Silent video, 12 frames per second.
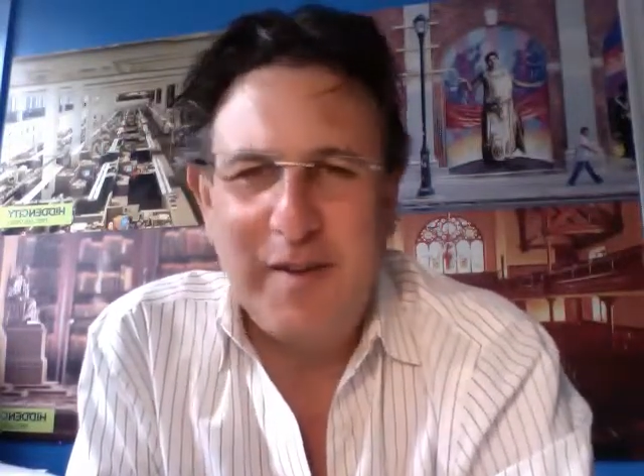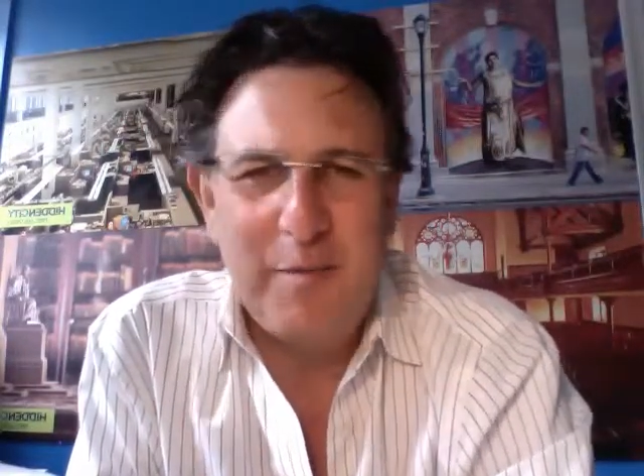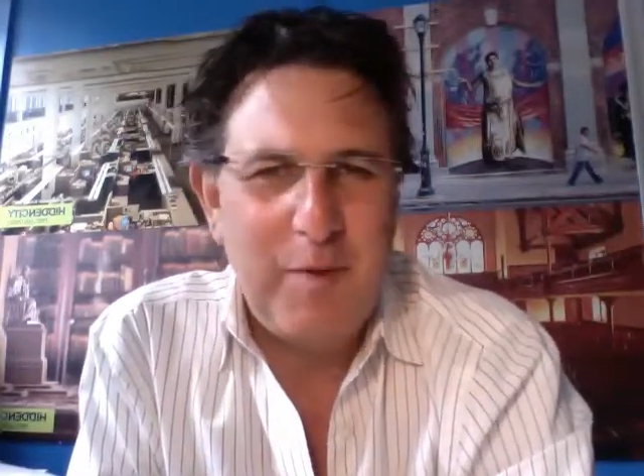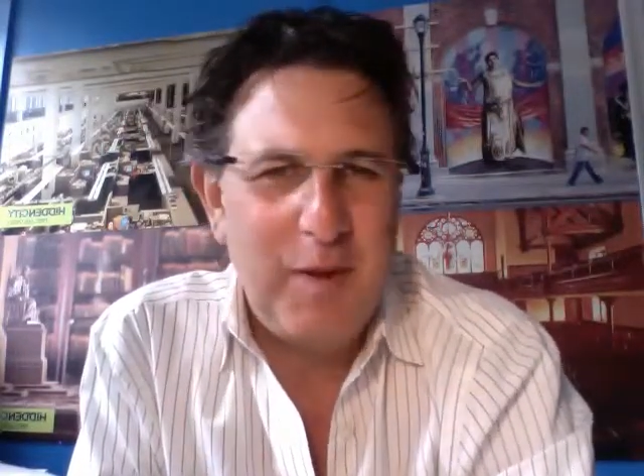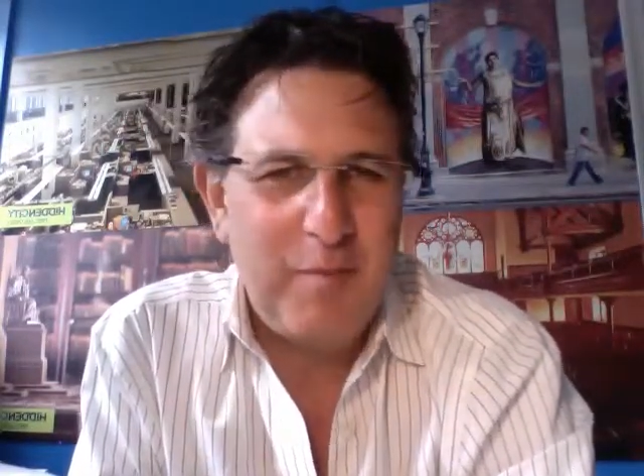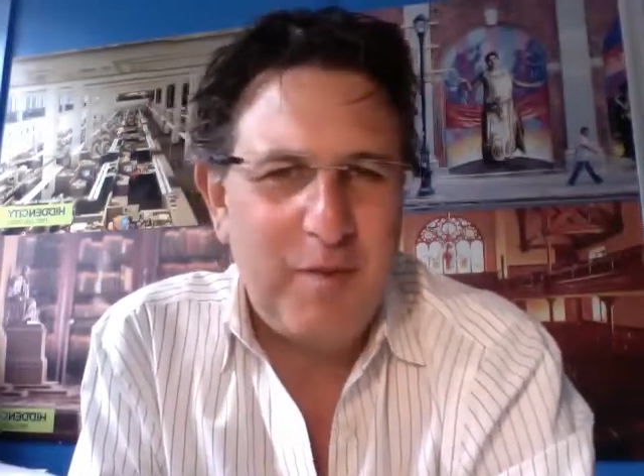to
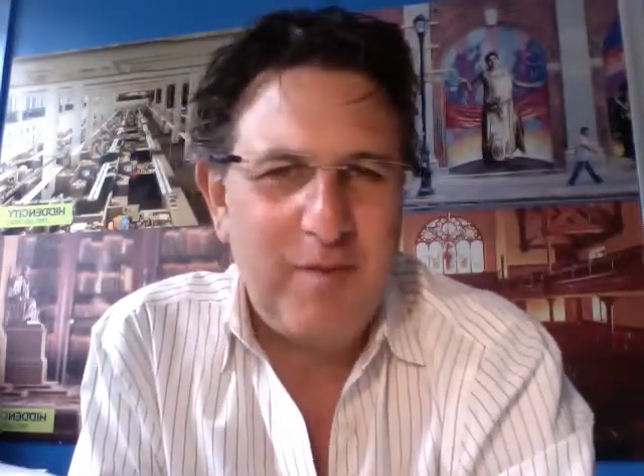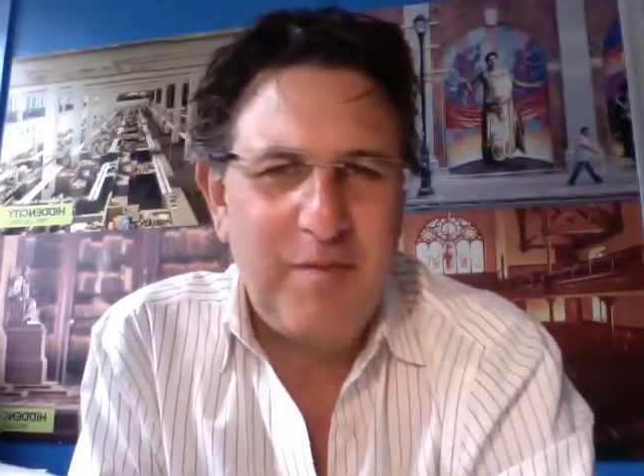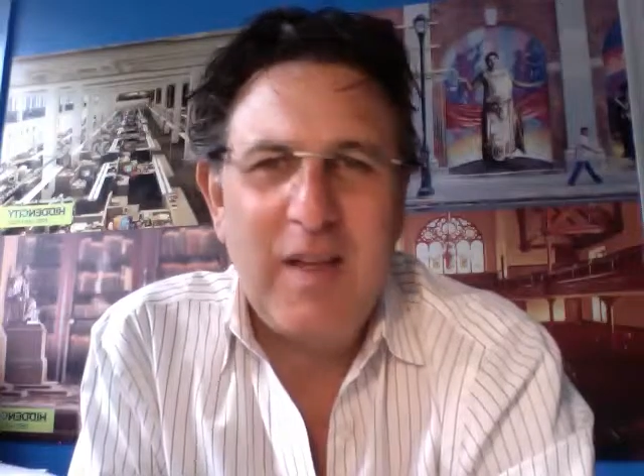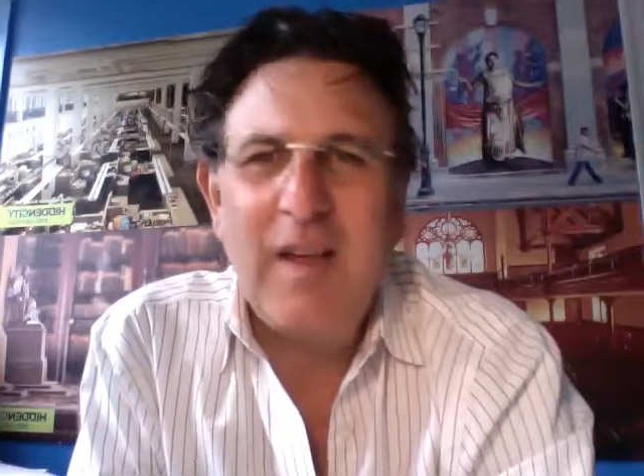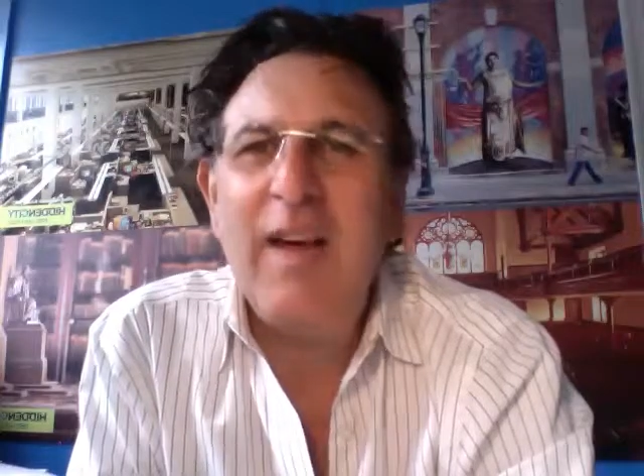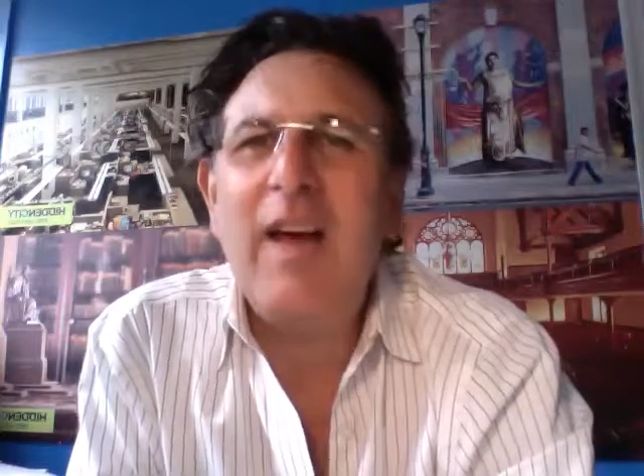people,
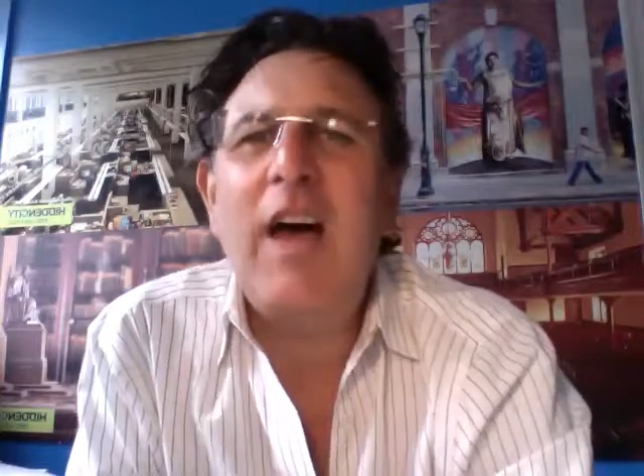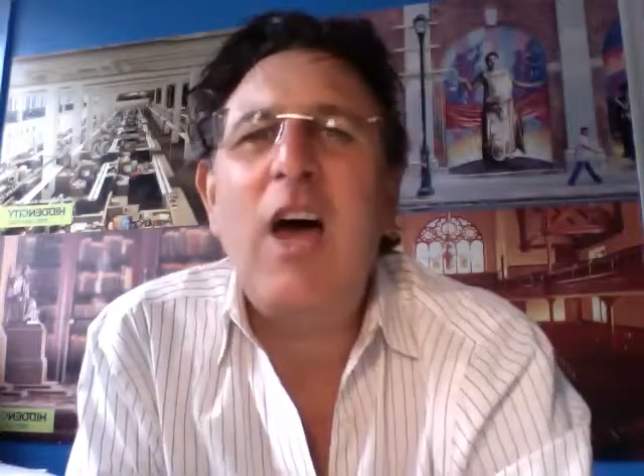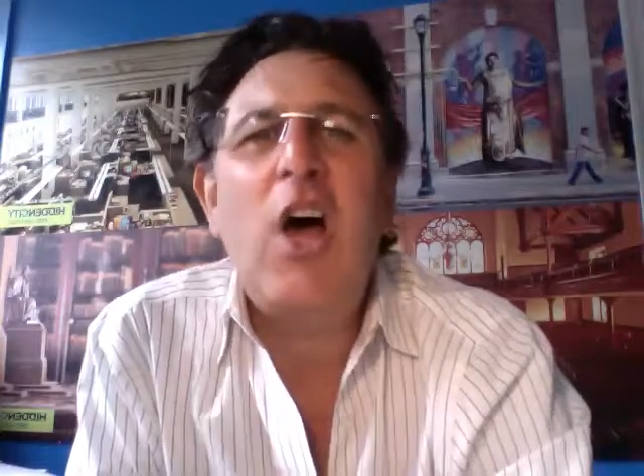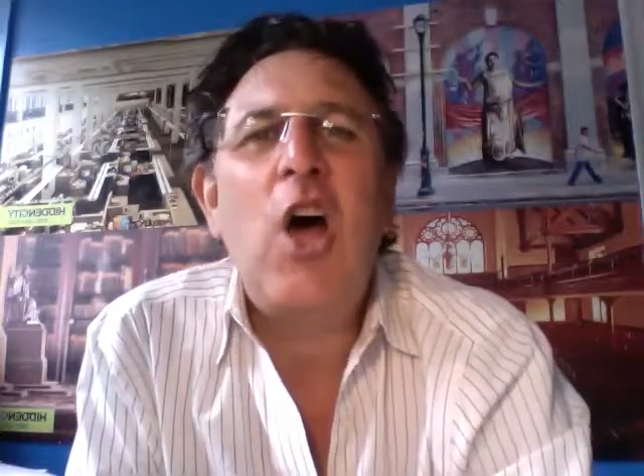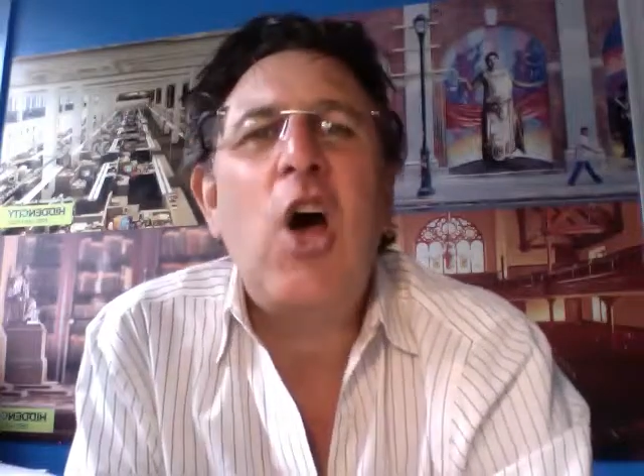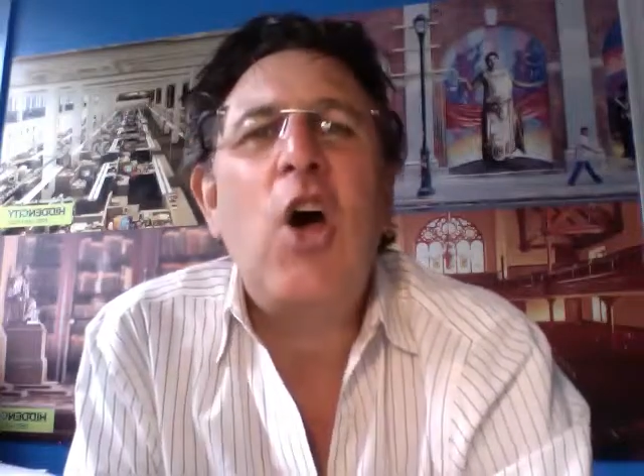
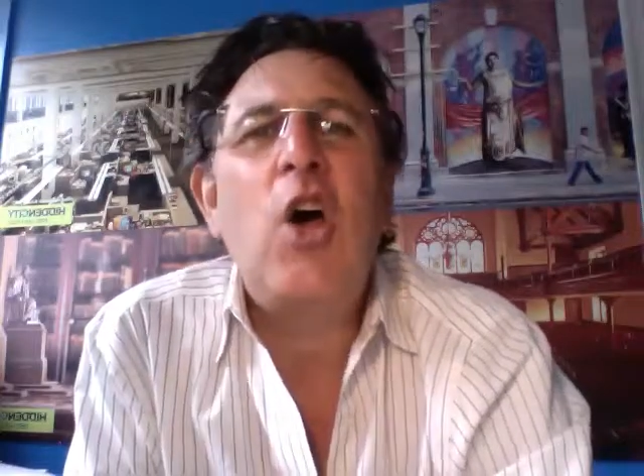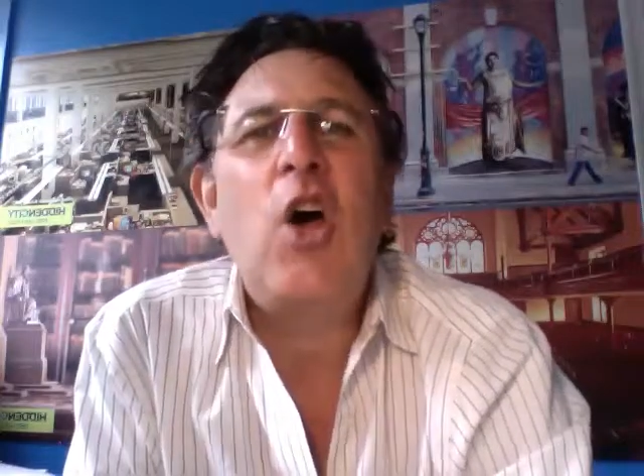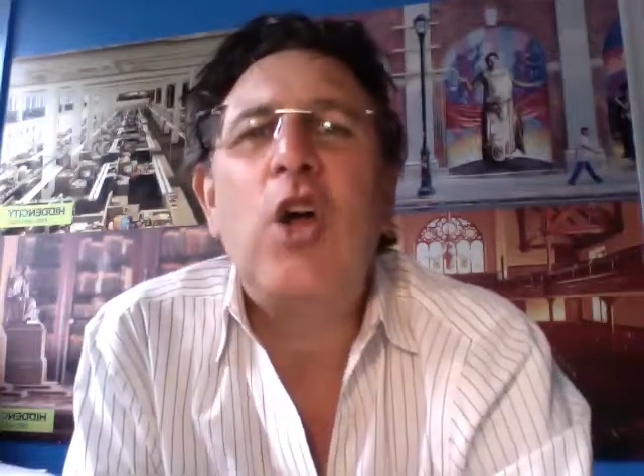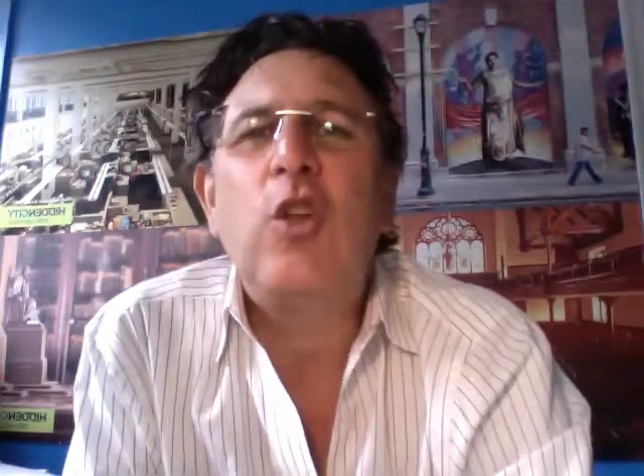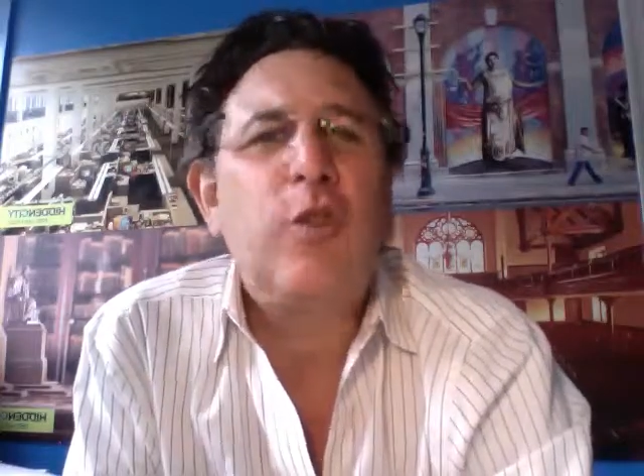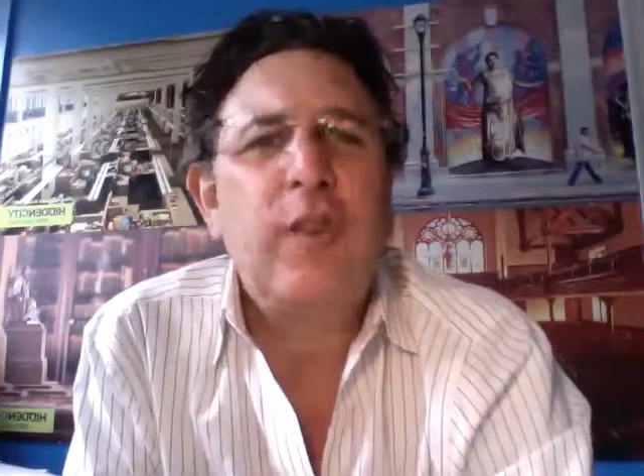
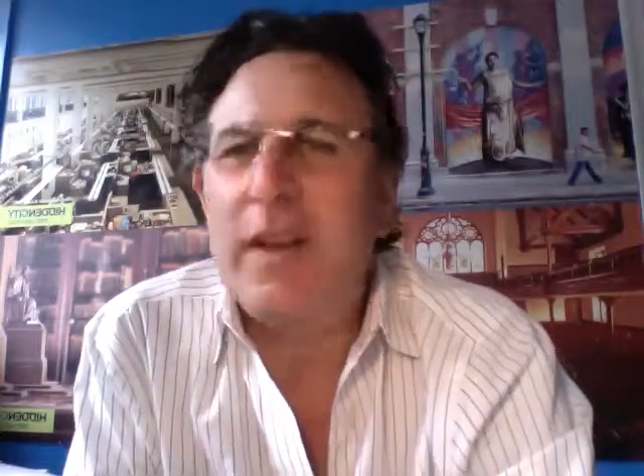do